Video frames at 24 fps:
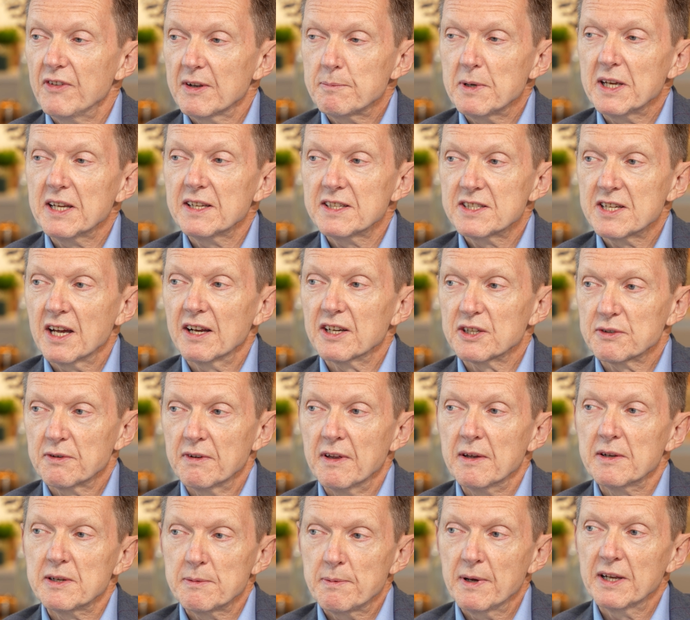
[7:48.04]
They'd be in touch
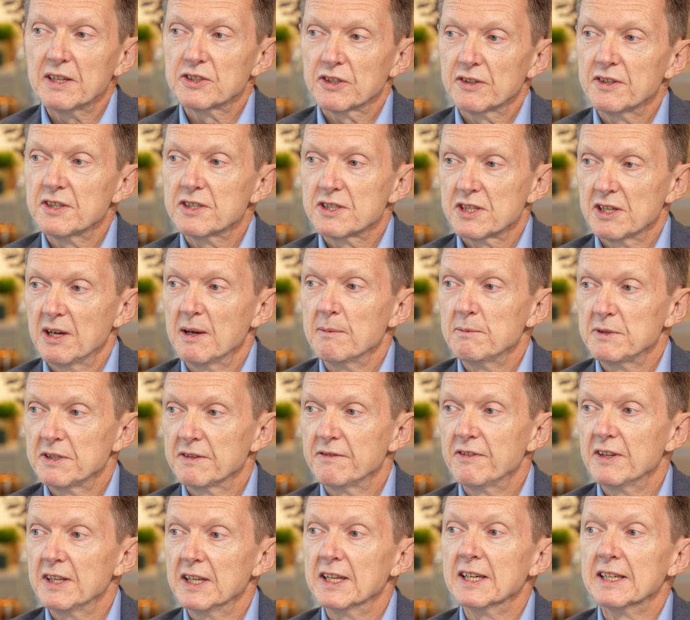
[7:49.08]
with it. It depends on the terms
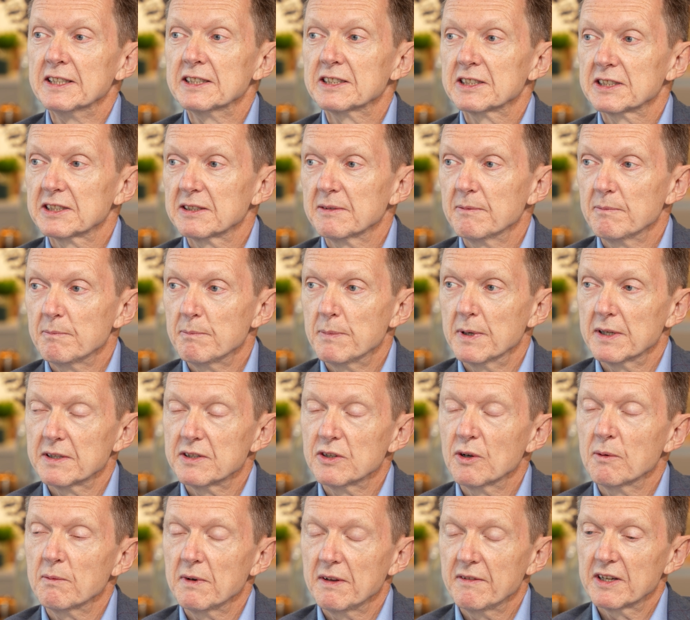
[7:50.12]
of the lease. But
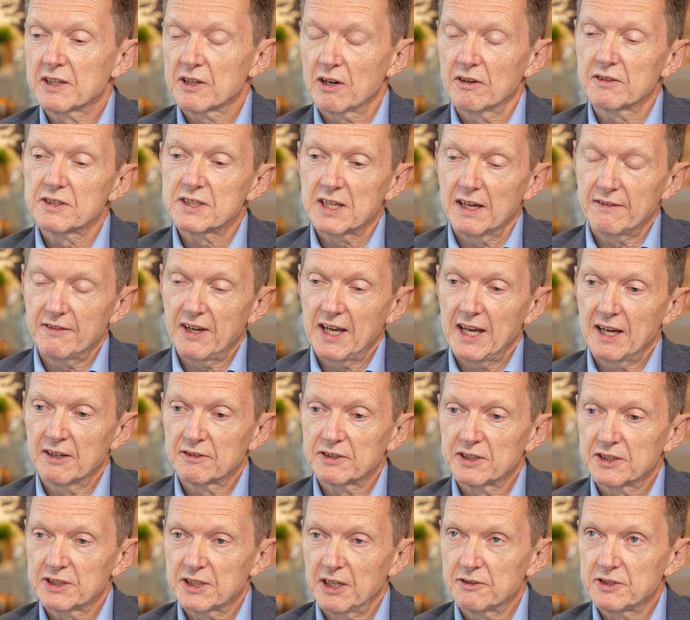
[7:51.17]
normally they'd contact the
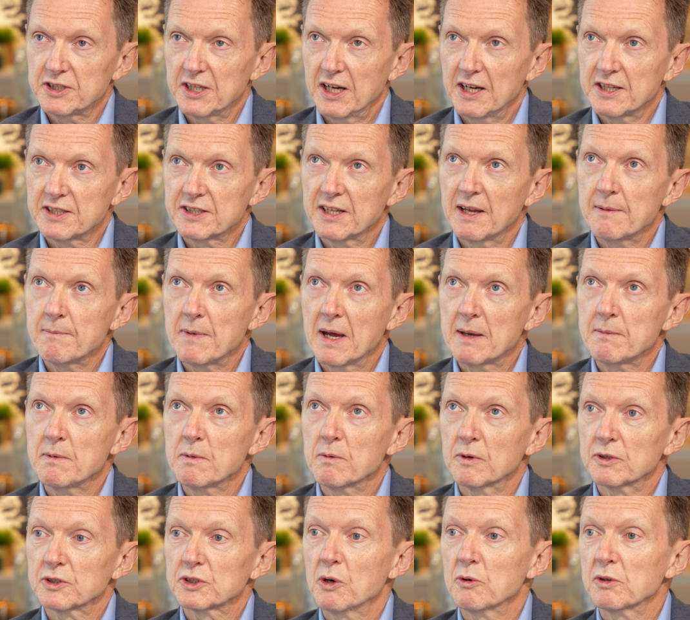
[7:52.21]
Housing Association, and maybe
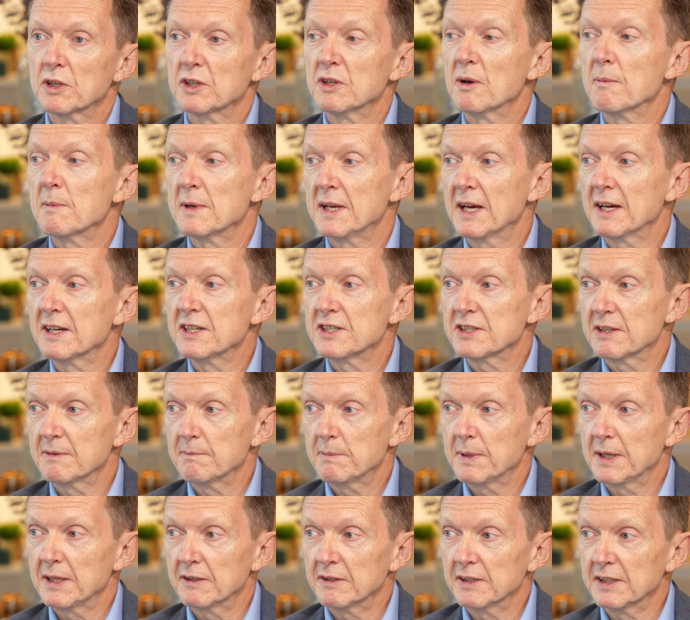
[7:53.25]
what's called a nomination
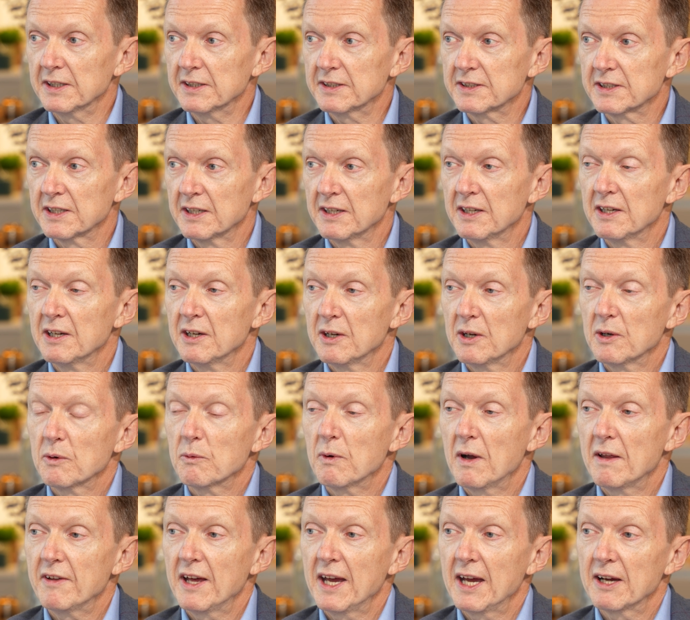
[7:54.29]
period,
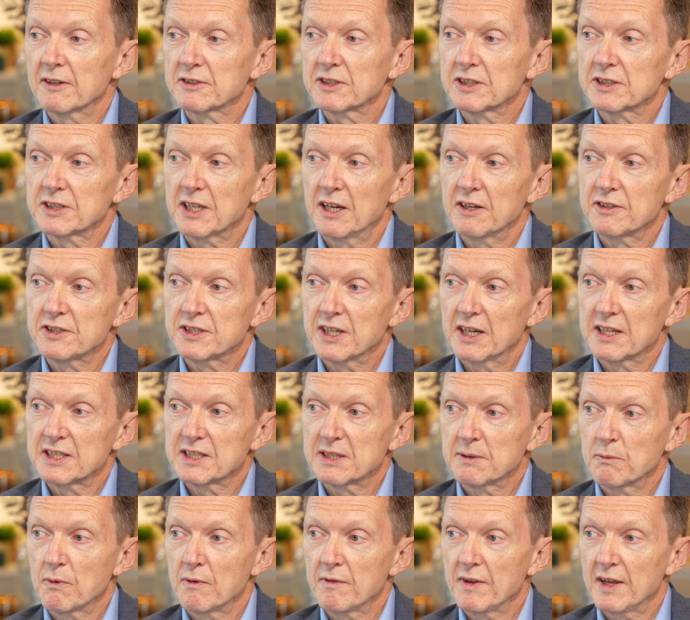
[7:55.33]
where the Housing
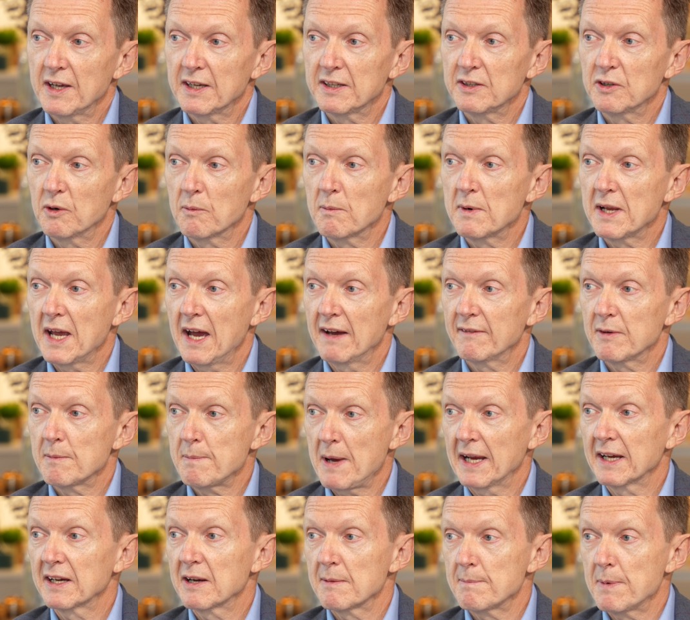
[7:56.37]
Association will then normally have a
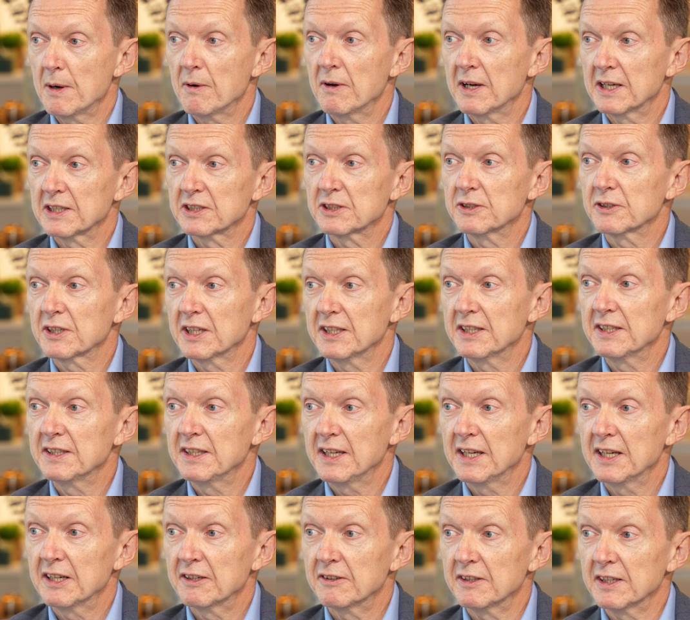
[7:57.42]
bank of buyers looking in
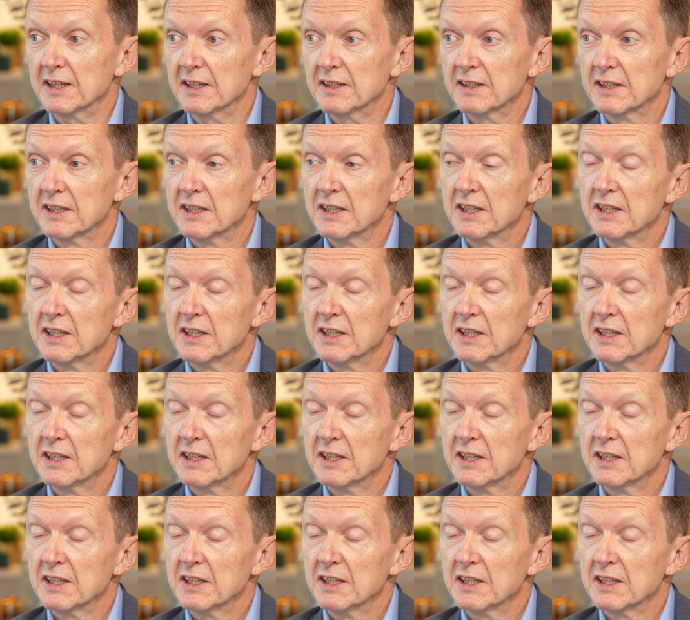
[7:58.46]
the area.